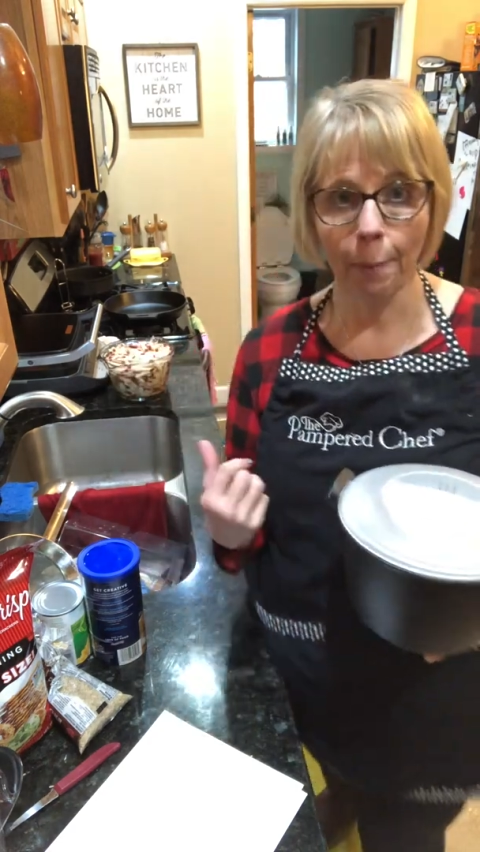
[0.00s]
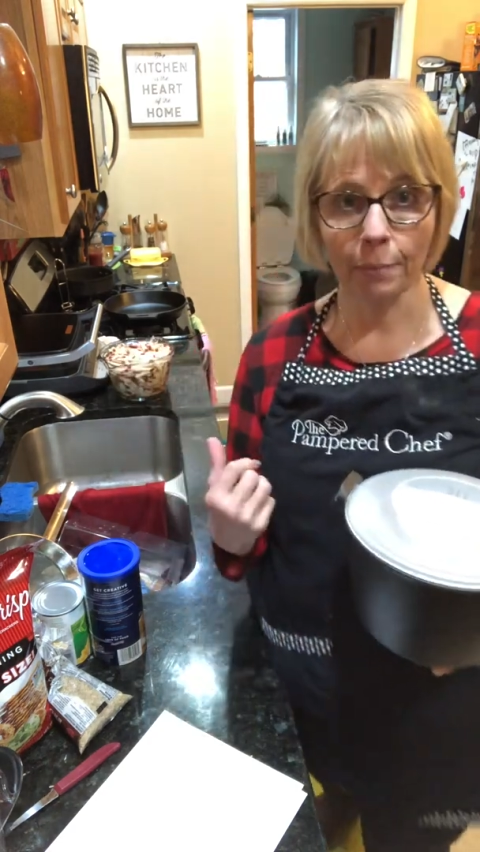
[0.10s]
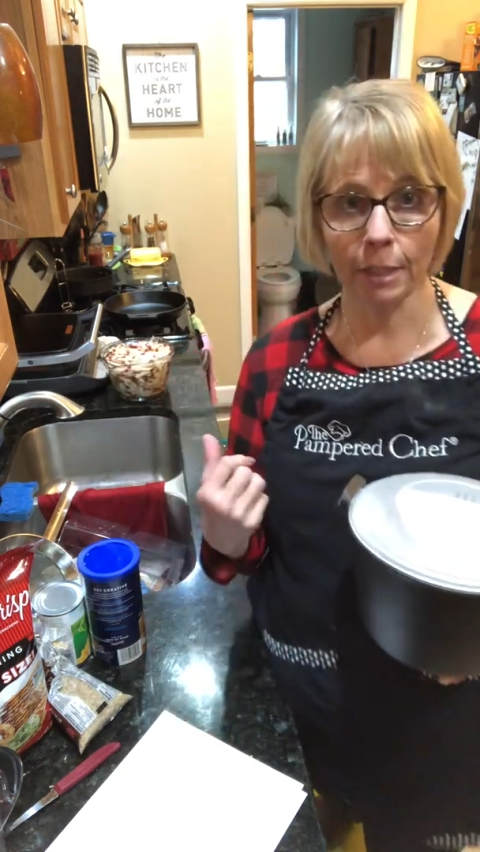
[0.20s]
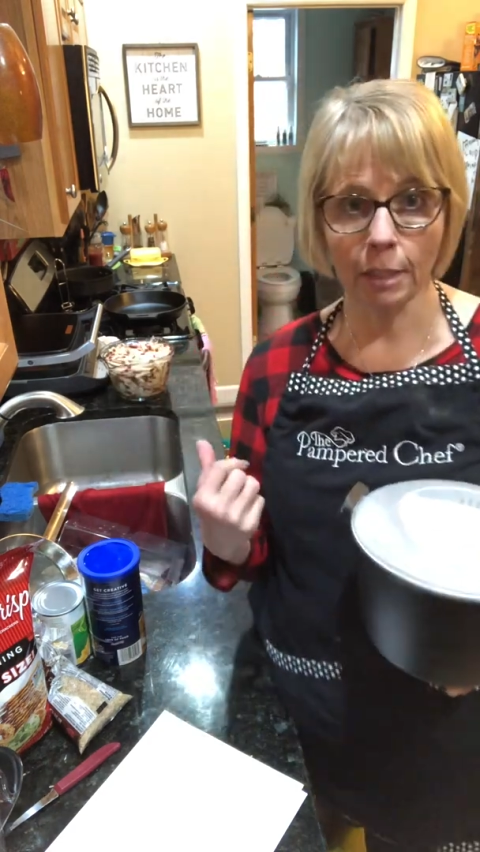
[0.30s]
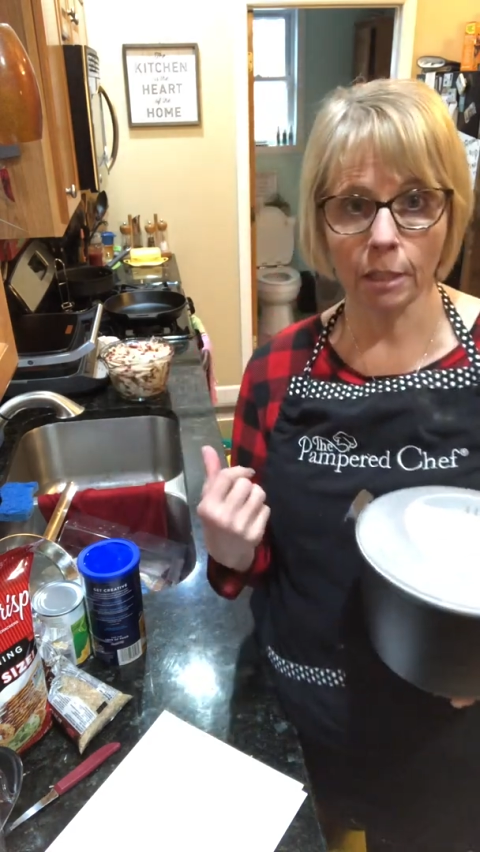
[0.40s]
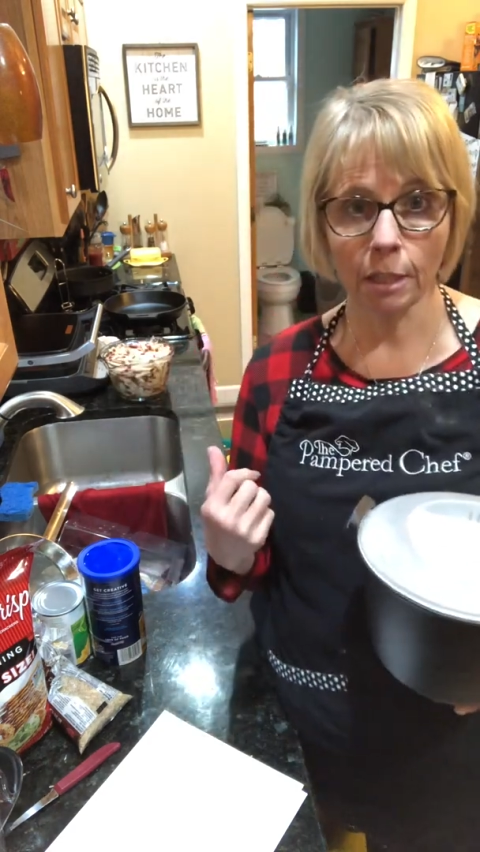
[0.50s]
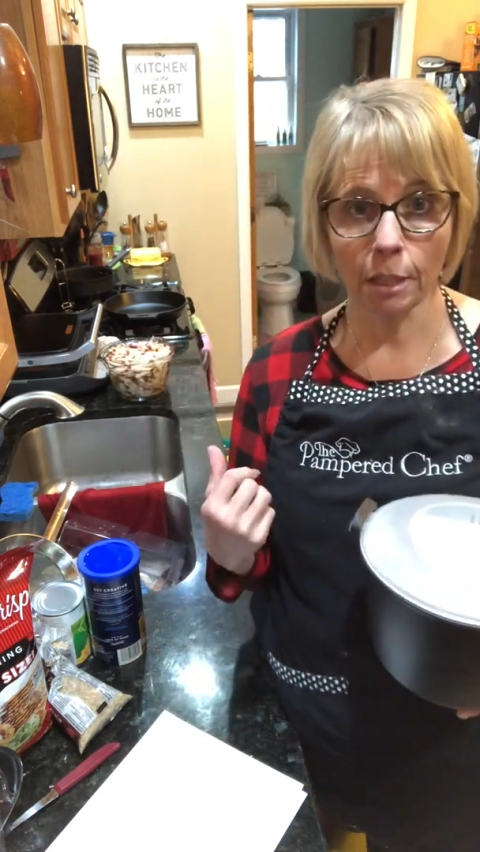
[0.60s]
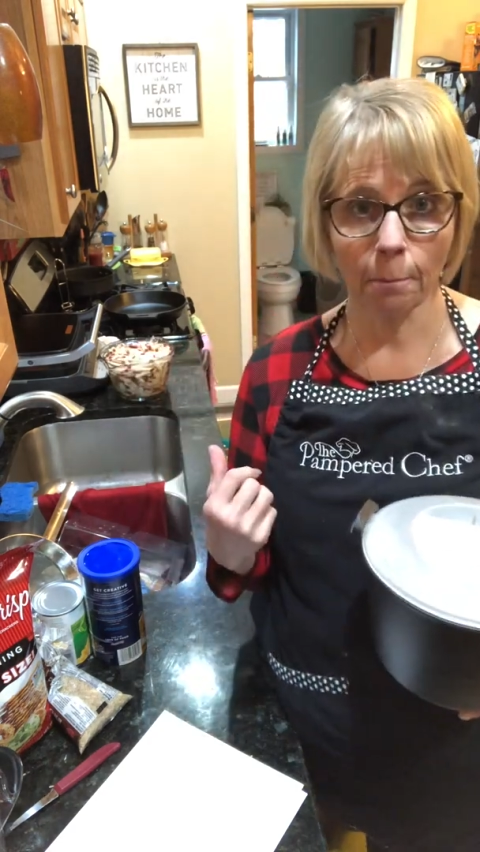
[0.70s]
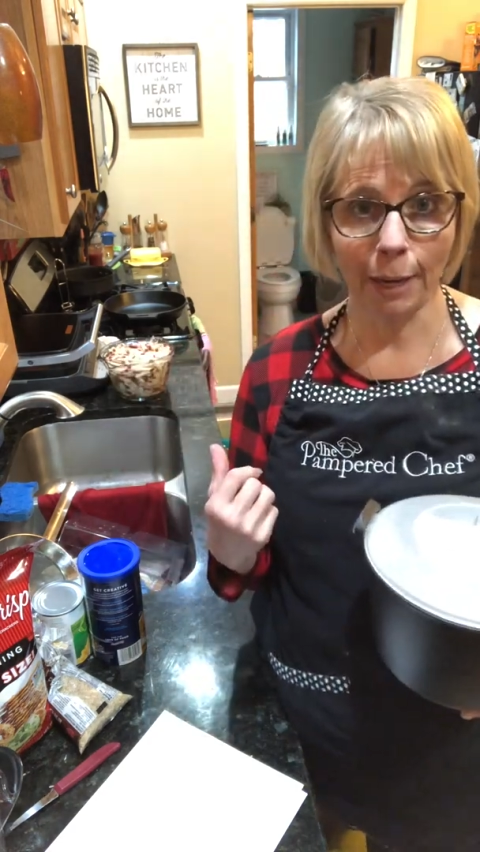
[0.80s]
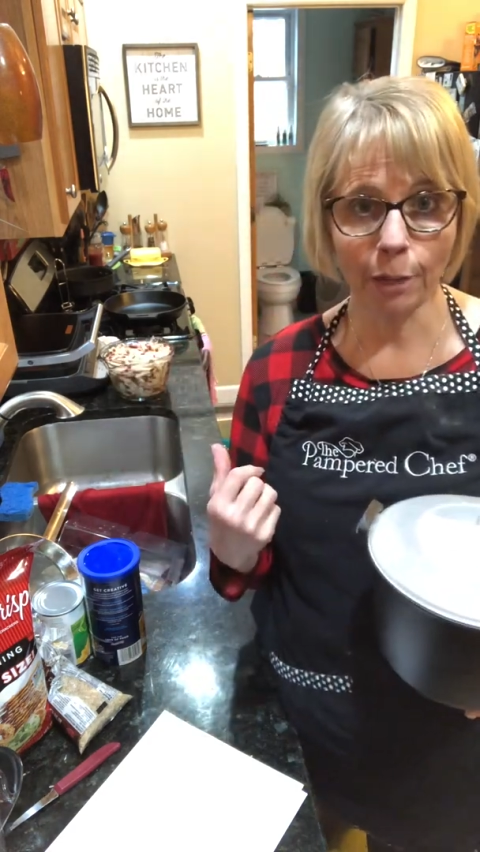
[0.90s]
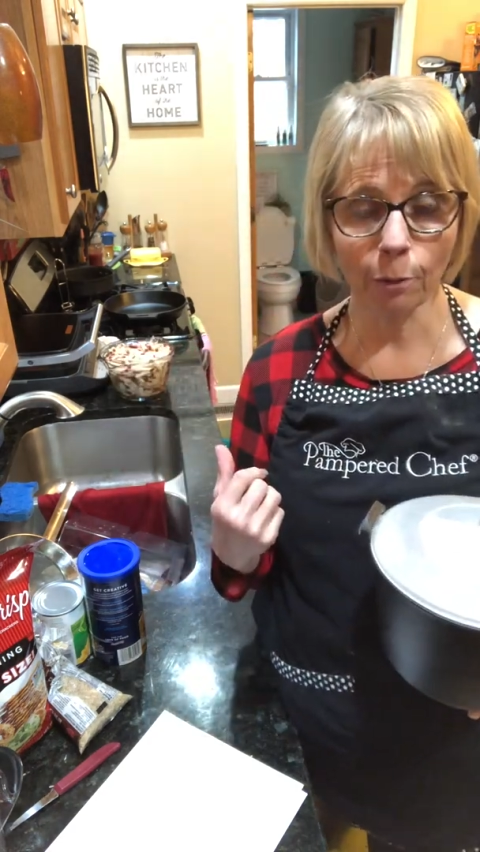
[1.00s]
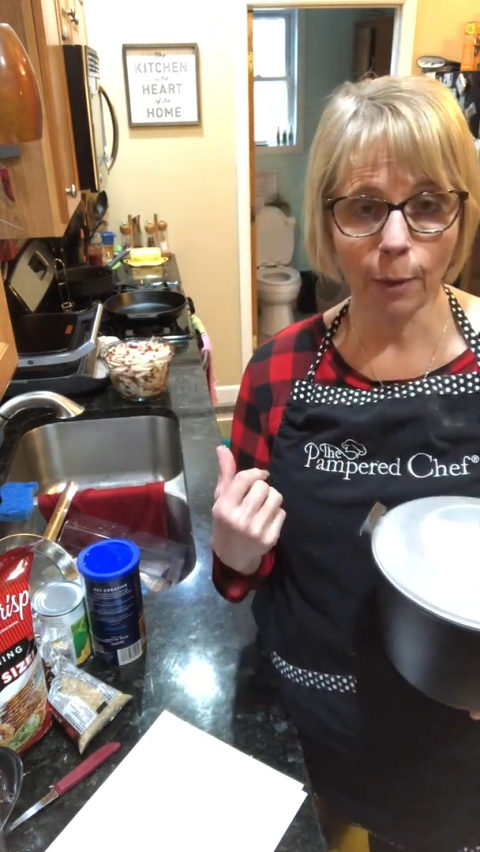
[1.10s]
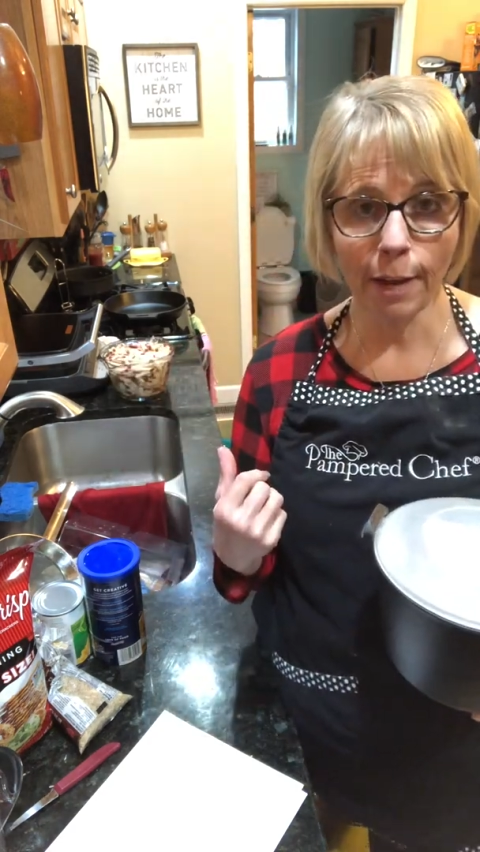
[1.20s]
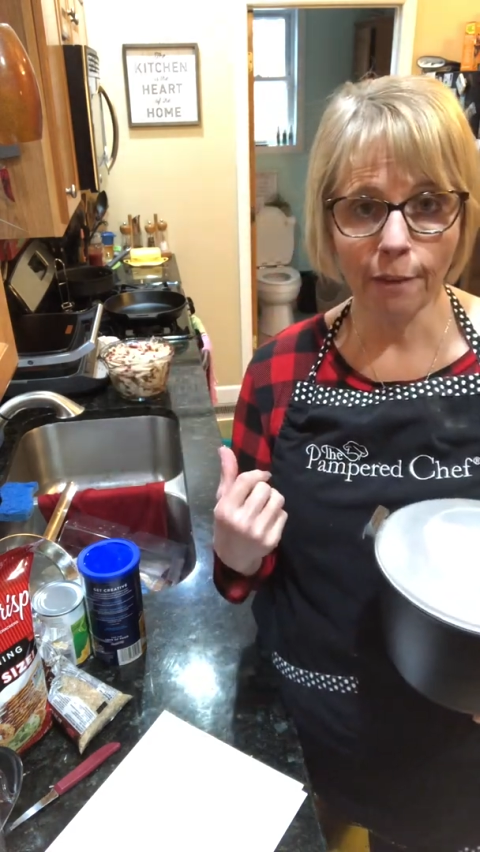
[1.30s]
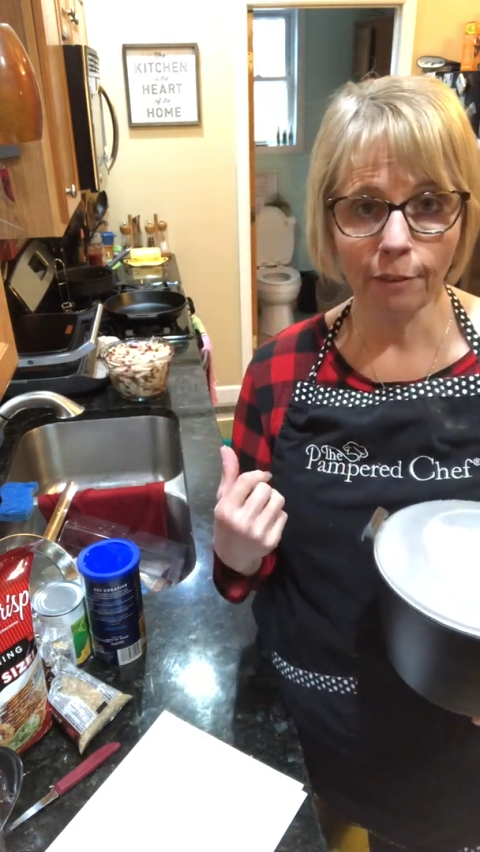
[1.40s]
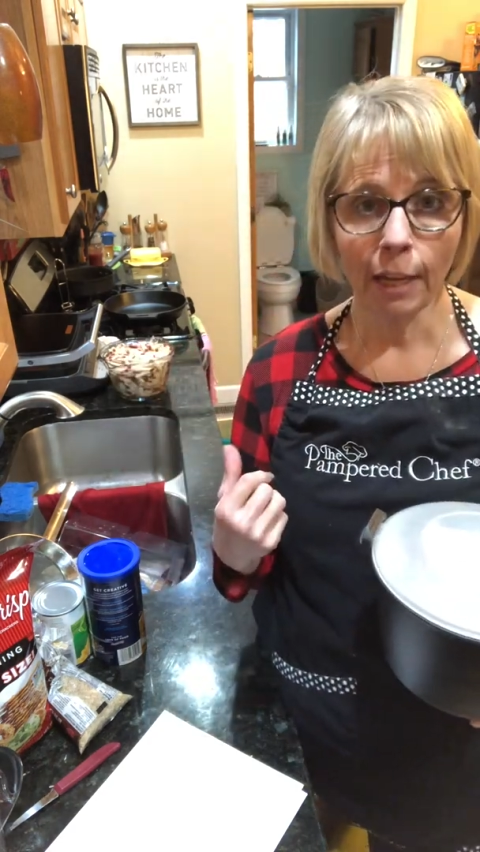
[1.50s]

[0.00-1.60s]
this into the microwave,